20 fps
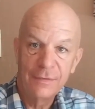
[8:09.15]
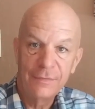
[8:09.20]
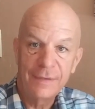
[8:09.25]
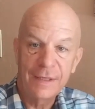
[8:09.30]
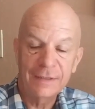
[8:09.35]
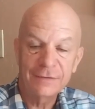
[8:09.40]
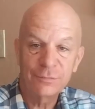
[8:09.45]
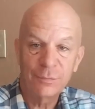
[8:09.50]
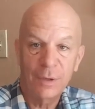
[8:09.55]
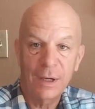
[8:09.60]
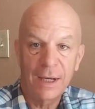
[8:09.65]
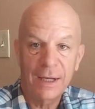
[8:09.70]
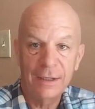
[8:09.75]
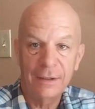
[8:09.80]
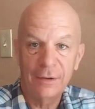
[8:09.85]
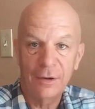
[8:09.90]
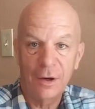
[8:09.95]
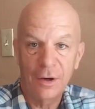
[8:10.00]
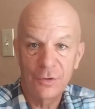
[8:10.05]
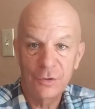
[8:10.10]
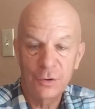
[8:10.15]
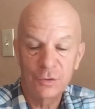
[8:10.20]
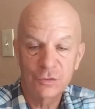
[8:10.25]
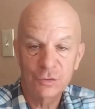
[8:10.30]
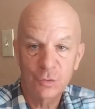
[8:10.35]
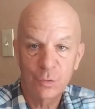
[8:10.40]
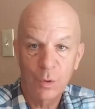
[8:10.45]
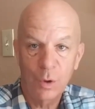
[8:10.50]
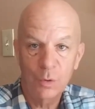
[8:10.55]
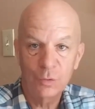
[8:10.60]
That's why all those
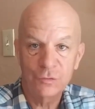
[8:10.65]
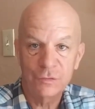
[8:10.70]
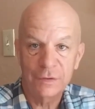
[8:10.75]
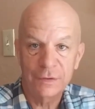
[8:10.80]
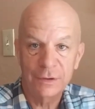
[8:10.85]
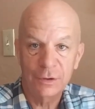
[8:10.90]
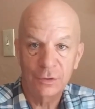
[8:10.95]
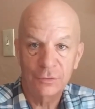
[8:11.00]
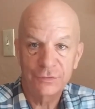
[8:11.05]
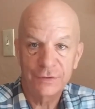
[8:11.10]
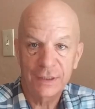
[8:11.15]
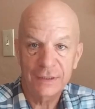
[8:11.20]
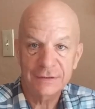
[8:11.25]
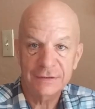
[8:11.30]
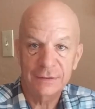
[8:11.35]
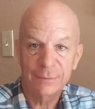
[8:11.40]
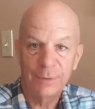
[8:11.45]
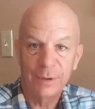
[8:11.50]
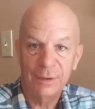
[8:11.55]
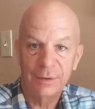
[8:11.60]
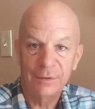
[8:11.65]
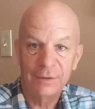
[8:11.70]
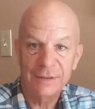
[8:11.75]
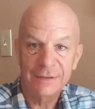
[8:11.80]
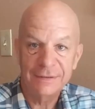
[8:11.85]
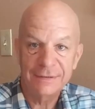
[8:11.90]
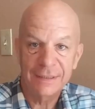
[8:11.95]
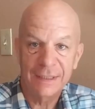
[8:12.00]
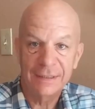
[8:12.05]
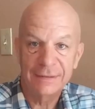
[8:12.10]
quotes in the Old Testament, he
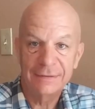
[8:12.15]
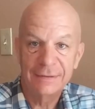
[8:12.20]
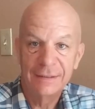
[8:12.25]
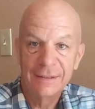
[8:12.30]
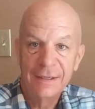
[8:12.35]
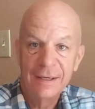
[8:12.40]
said,